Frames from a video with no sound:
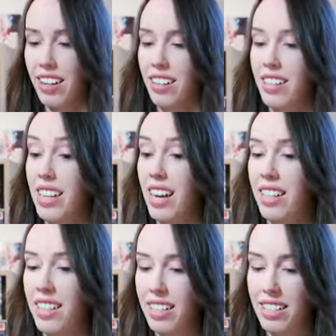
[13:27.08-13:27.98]
Yeah,
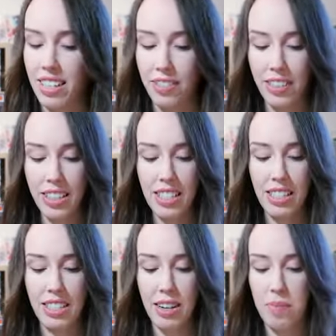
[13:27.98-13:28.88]
there's definitely
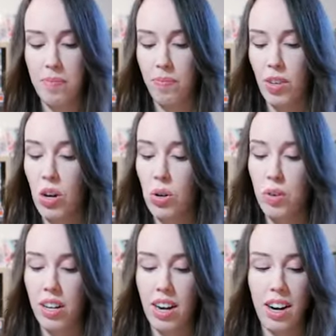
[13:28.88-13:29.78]
some older
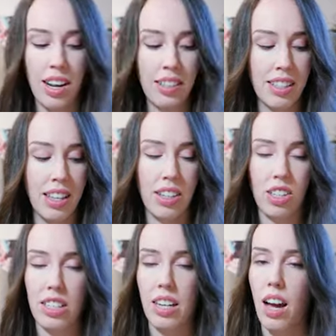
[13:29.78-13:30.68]
cards that
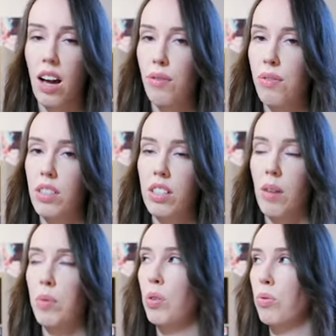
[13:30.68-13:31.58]
just have some
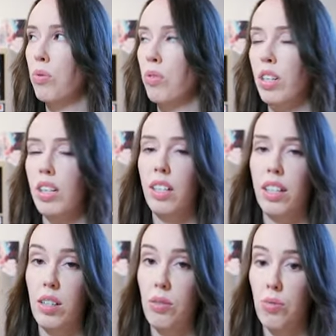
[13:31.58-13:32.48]

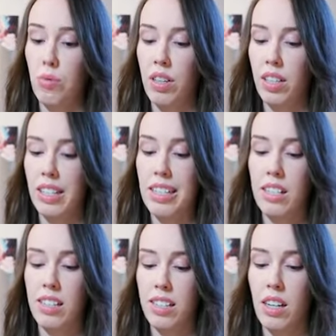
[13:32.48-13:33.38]
really, really
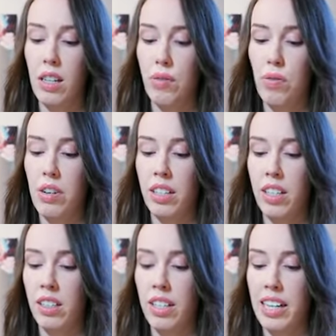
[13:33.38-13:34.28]
stunning
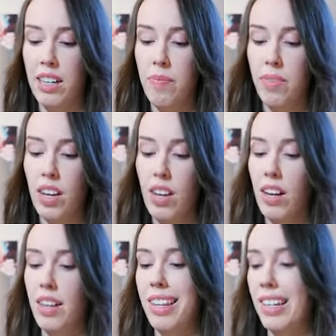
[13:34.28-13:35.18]
foiling, like
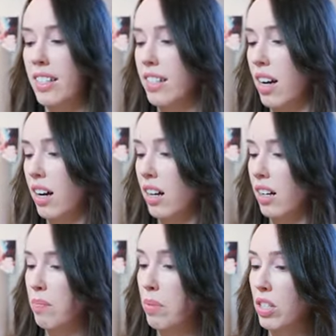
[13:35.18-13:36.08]
the
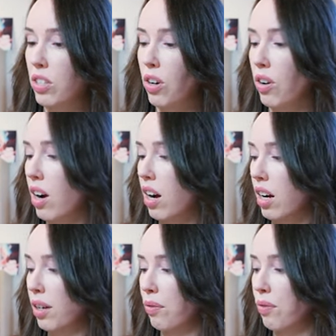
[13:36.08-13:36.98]
SCR Beast
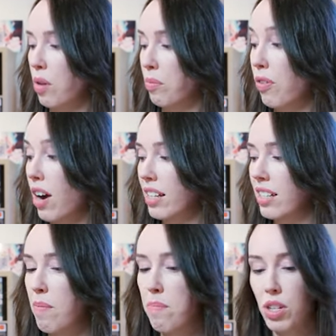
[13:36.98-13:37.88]
Gohan from Fighter's
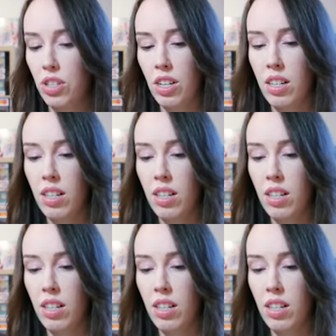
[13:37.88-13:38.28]
Ambition,